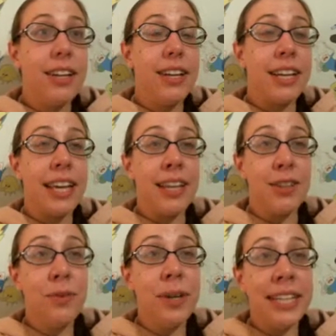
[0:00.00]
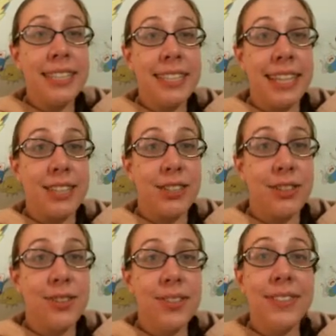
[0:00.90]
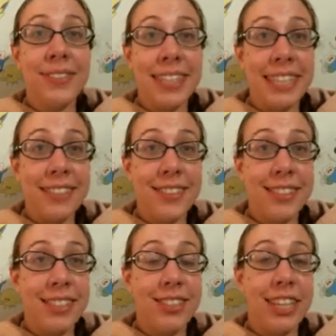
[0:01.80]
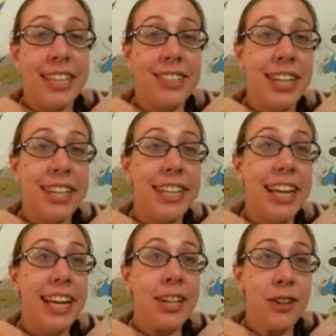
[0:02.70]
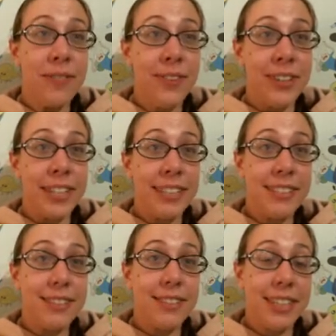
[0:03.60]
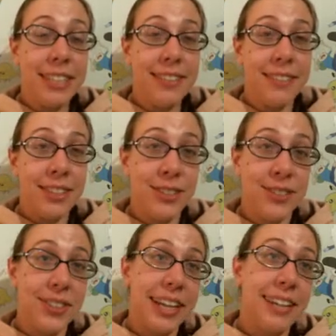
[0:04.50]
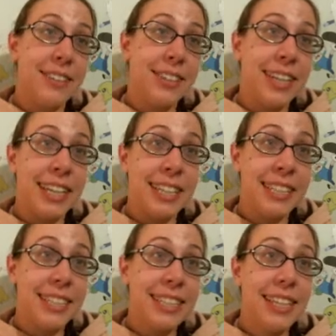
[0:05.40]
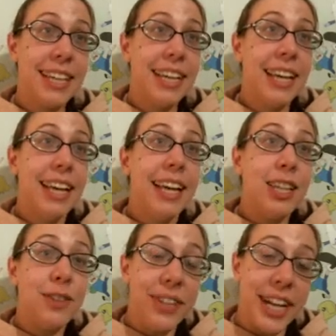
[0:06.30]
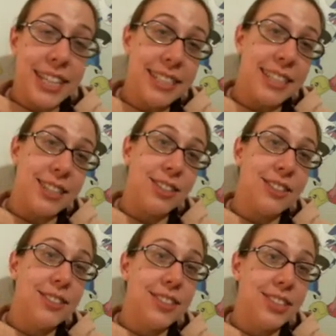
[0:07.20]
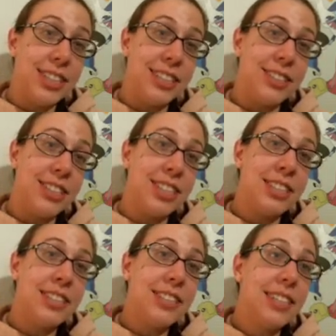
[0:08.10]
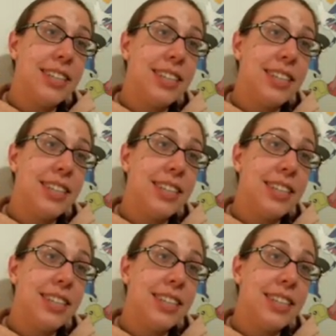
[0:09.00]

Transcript: Again, the white selection tool is what I use to change any anchor points or individual outlines. And the black selection tool changes